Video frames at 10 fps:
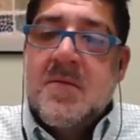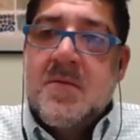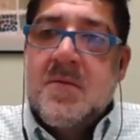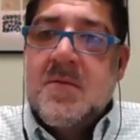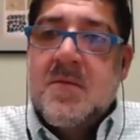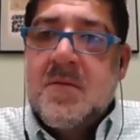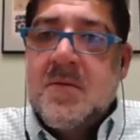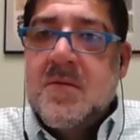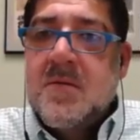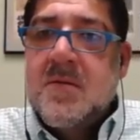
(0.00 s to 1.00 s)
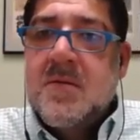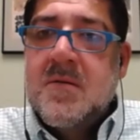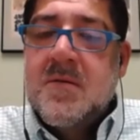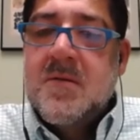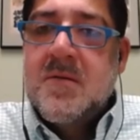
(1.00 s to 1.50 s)

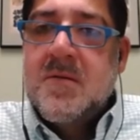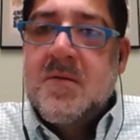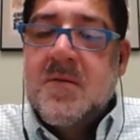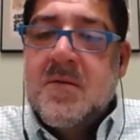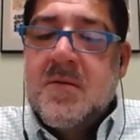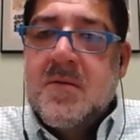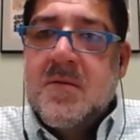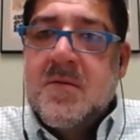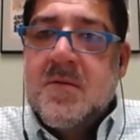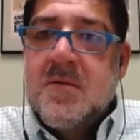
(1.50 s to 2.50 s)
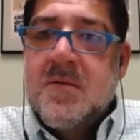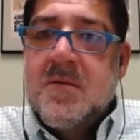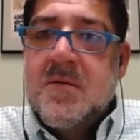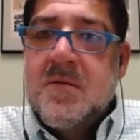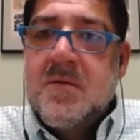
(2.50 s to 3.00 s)

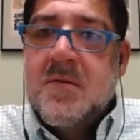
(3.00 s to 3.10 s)
No words are spoken by the person on screen.